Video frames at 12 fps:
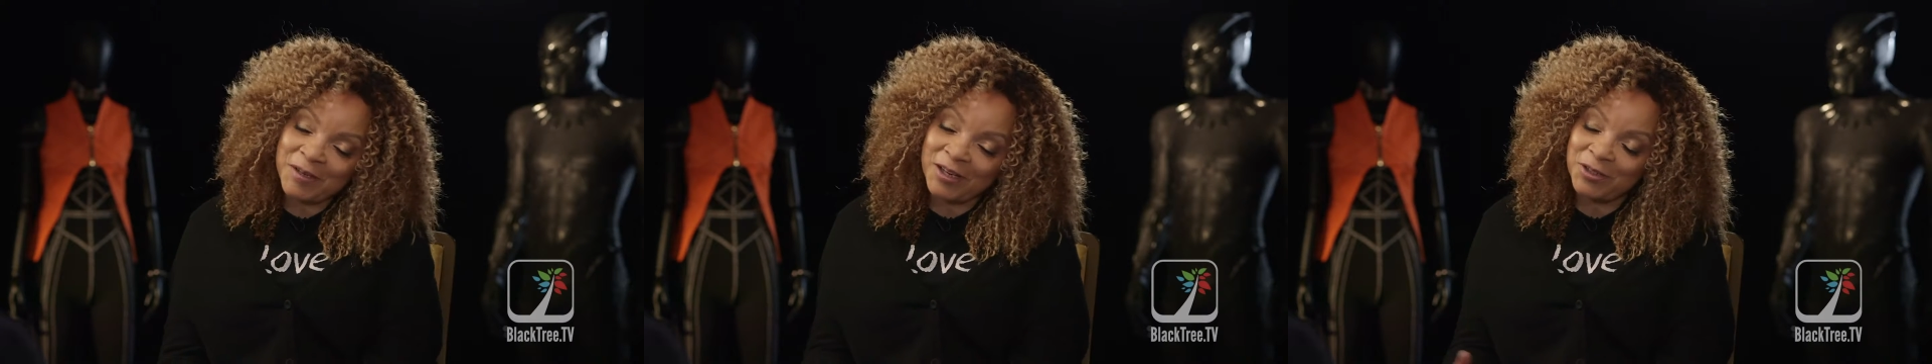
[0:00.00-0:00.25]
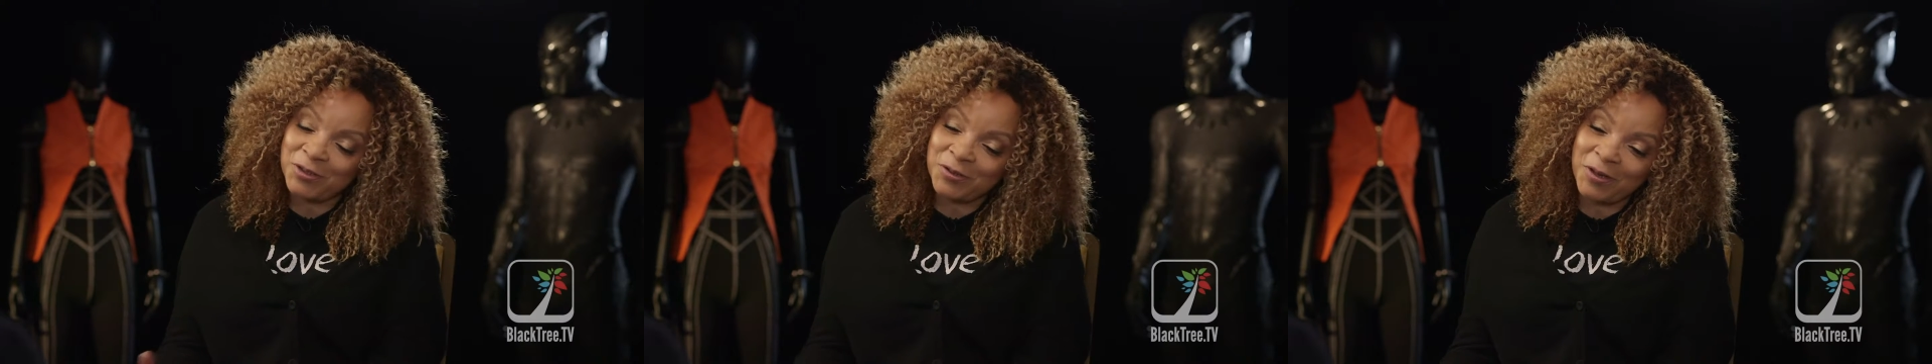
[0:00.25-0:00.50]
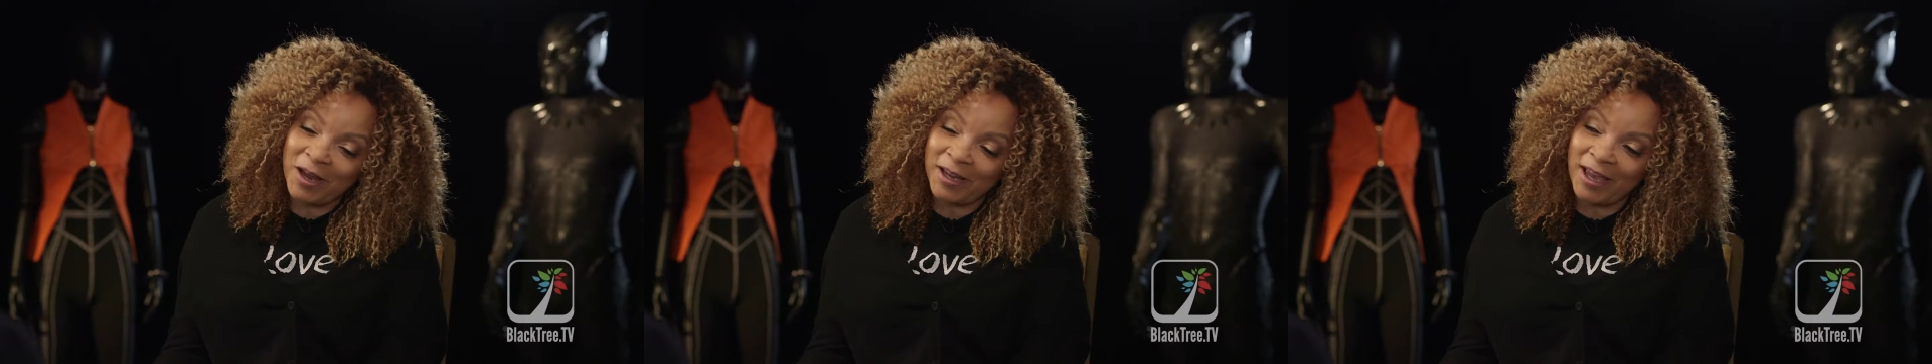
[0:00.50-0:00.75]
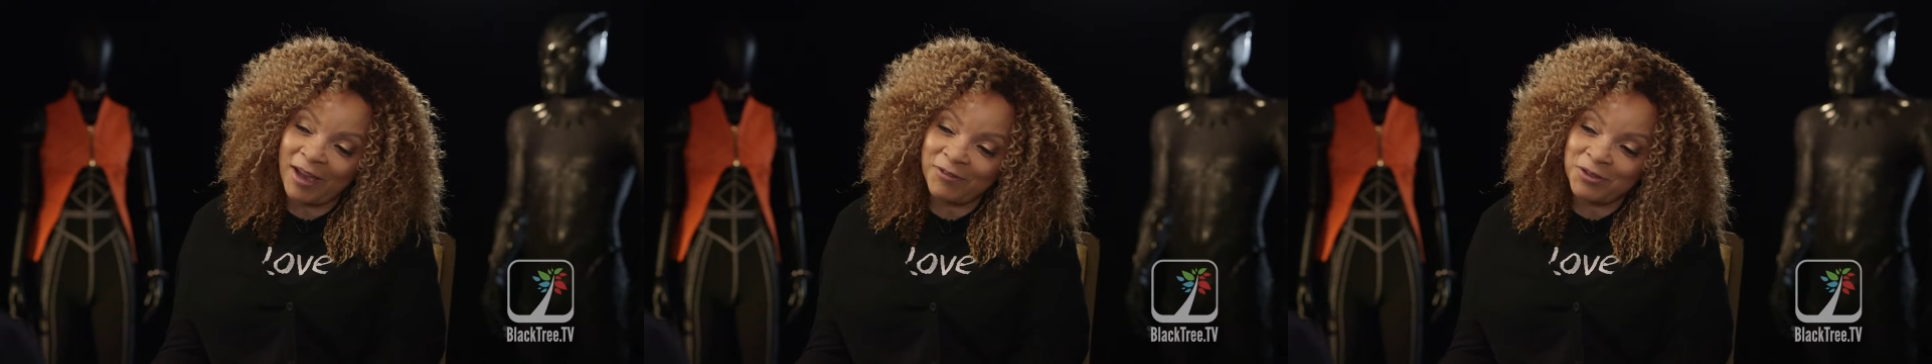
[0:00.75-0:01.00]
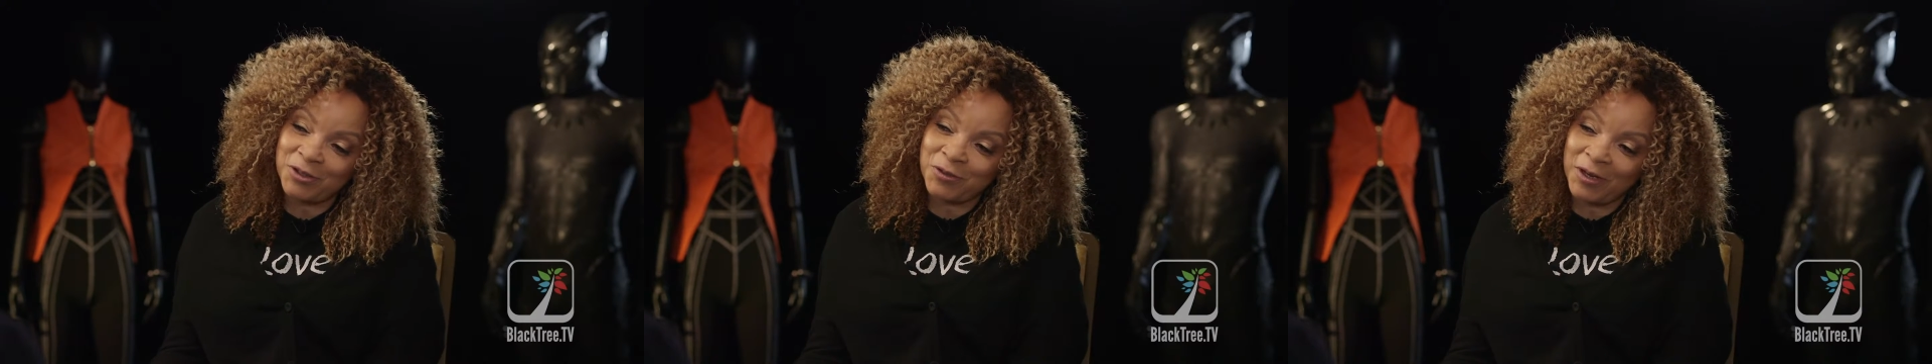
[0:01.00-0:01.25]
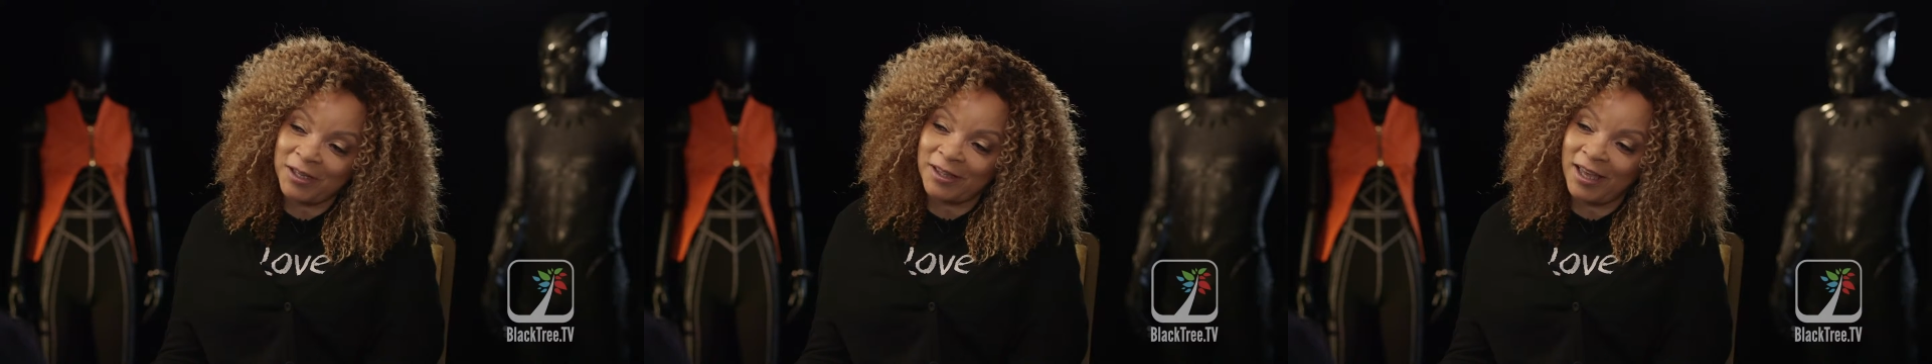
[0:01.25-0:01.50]
I have to
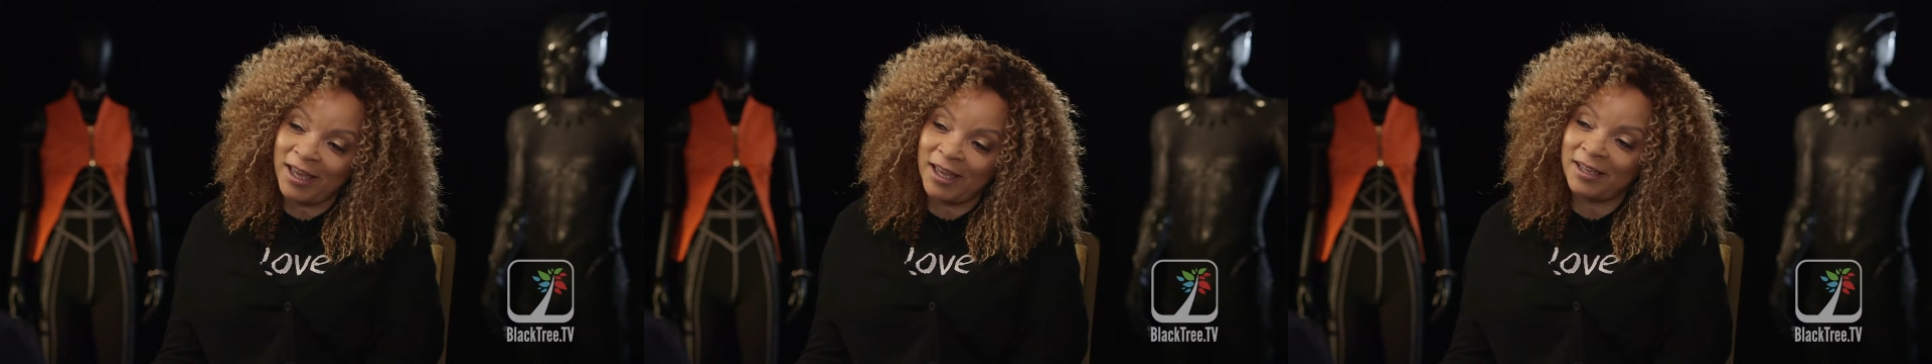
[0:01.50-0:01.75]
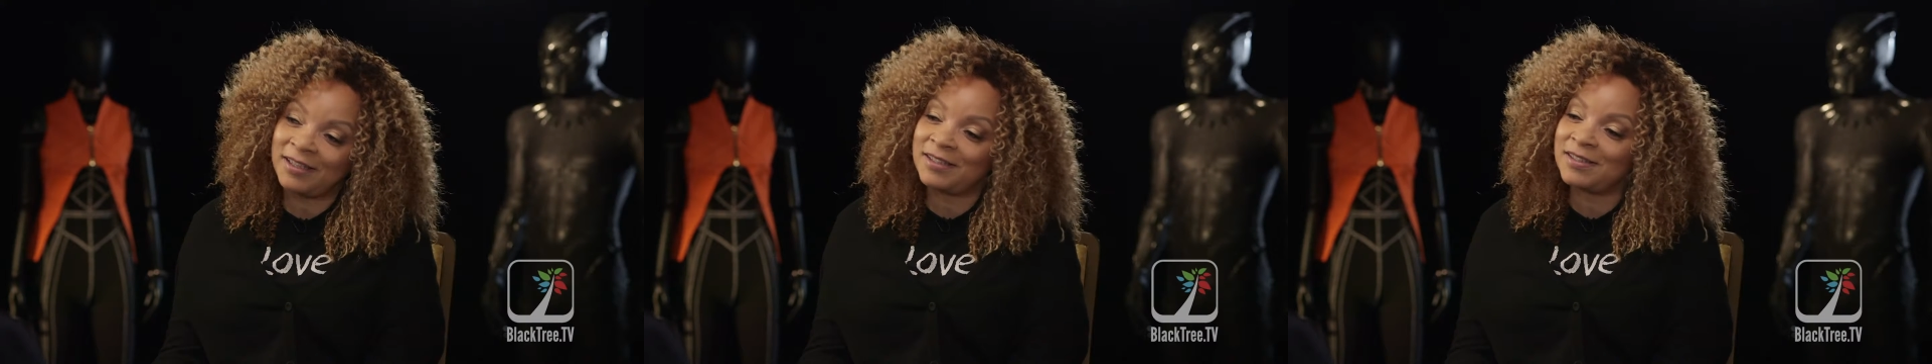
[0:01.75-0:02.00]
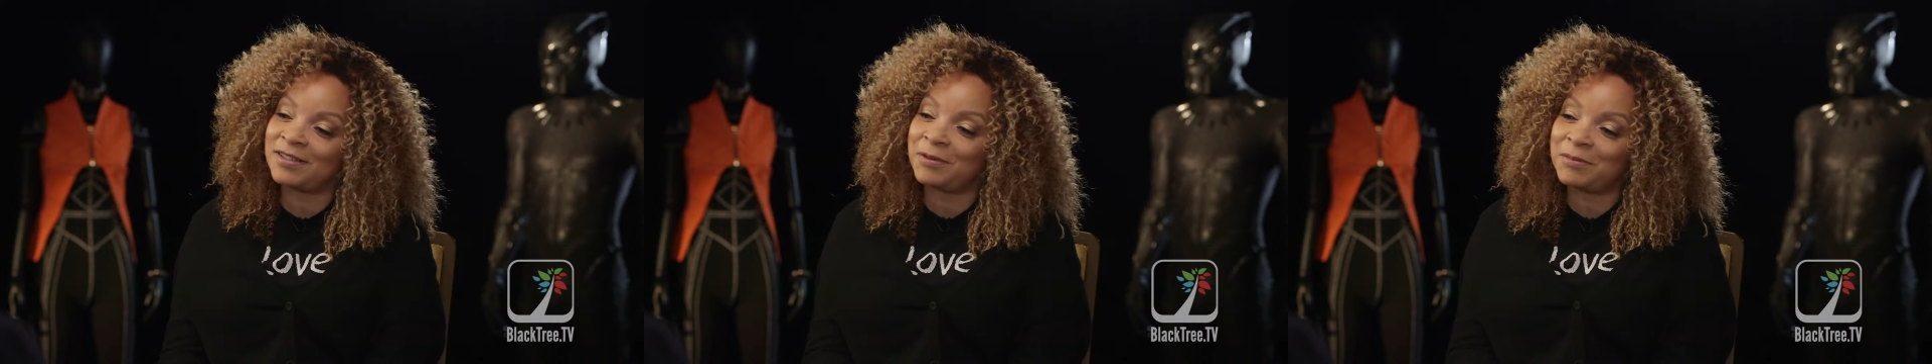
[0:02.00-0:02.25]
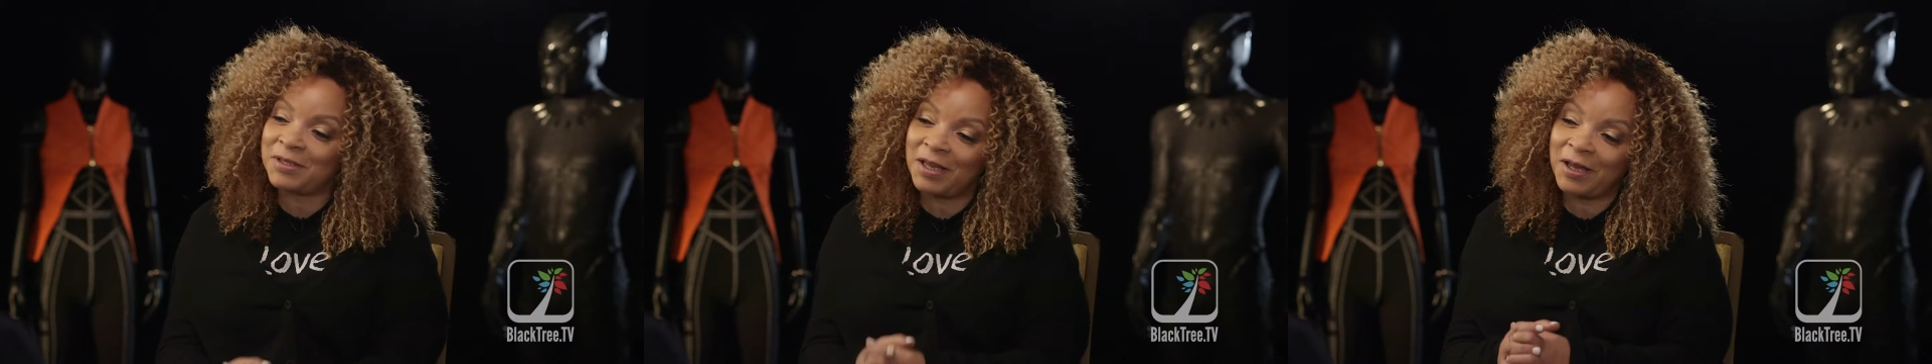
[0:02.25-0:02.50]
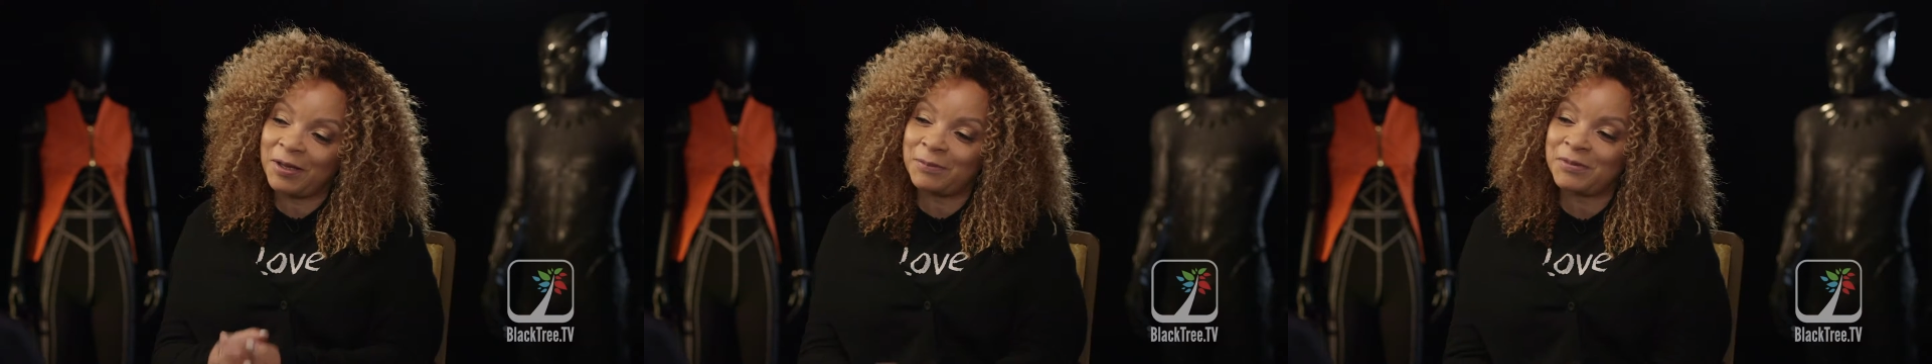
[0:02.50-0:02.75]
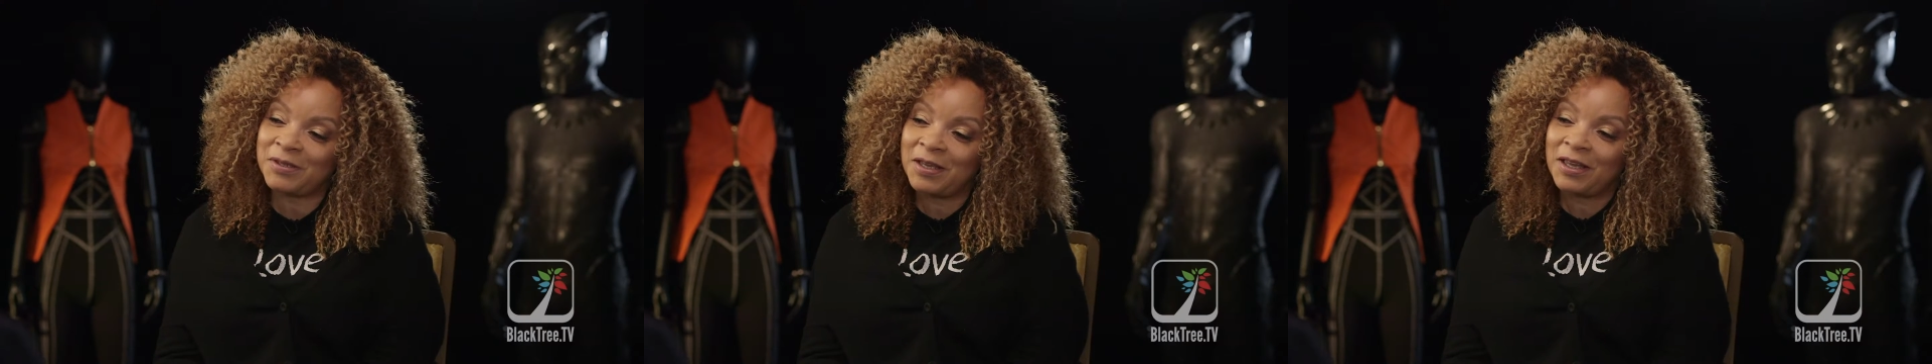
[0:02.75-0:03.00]
train that, and
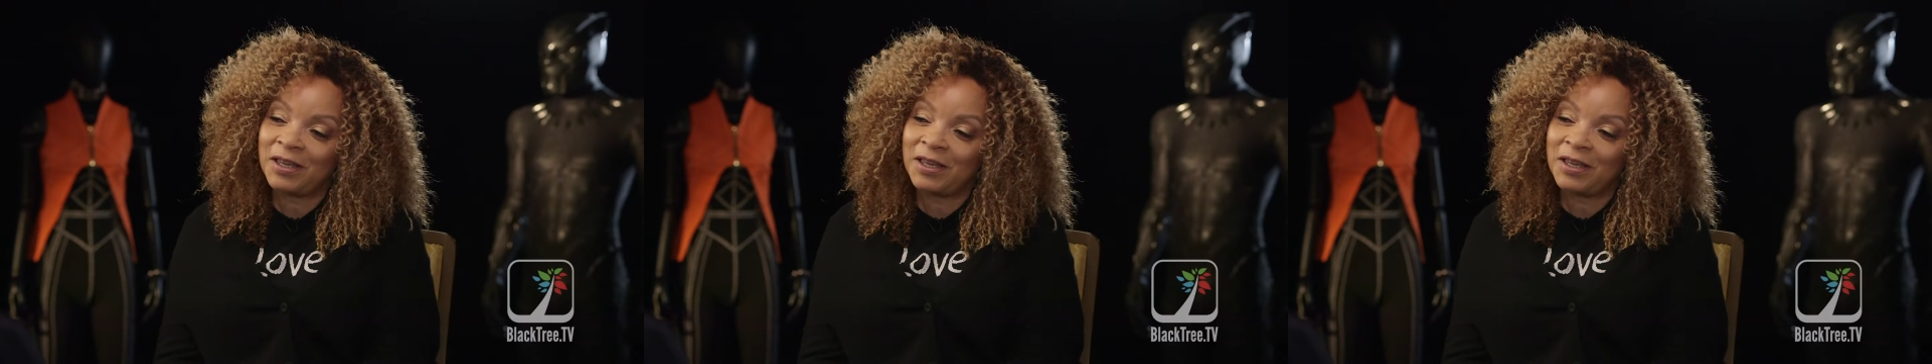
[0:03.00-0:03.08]
sometimes